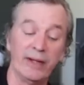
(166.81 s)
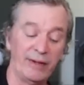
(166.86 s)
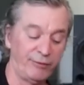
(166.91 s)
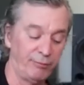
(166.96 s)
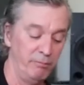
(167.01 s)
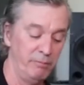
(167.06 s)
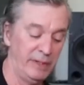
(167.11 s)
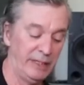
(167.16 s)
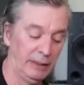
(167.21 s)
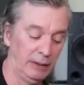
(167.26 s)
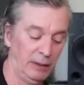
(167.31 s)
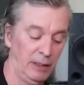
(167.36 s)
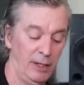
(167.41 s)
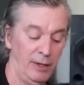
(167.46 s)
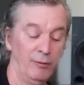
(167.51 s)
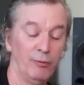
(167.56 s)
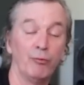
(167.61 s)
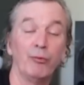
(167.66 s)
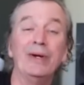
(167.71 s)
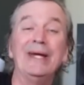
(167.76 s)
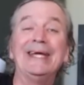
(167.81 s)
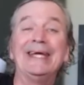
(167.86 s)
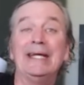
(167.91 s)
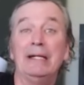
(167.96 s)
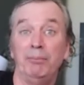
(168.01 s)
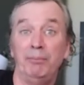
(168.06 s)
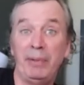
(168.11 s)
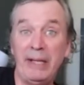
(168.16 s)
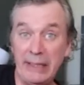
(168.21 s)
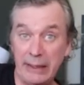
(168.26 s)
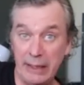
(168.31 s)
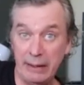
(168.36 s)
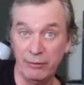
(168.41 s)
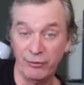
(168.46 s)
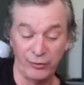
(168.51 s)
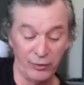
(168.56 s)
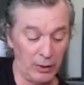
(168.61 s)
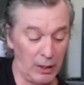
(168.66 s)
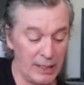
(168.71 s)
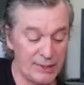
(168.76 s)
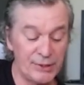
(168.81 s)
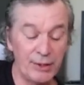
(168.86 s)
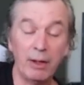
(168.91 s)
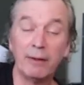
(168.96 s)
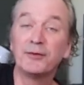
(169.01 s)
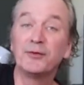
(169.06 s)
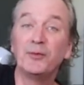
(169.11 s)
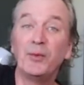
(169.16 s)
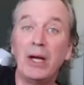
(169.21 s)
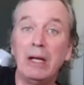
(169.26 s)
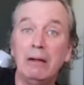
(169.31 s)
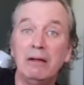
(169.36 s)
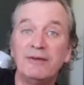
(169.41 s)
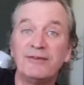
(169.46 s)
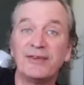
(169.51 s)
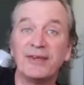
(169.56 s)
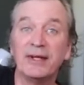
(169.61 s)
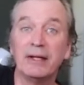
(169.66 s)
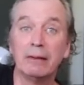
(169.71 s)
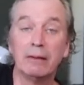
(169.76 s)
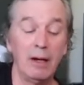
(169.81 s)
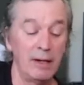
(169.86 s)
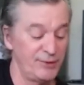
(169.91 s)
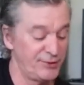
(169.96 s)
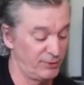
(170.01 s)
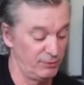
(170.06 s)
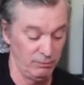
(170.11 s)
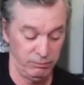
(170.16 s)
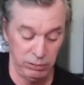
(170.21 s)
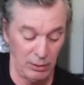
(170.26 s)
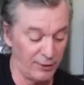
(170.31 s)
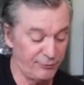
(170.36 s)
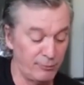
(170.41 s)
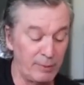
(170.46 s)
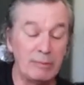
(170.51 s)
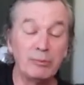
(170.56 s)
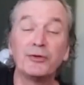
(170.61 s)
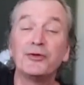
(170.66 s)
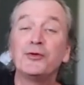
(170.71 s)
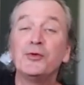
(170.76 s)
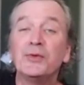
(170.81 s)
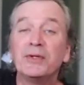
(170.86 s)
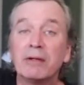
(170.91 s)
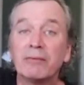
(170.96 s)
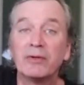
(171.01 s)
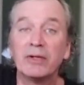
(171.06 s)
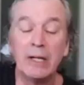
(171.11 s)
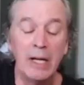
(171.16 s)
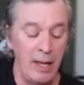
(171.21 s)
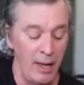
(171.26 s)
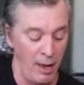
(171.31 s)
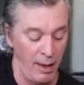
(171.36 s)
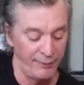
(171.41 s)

That's middle, ring, and pinky. There's lots of other ways, and guys, lots of people can do it differently.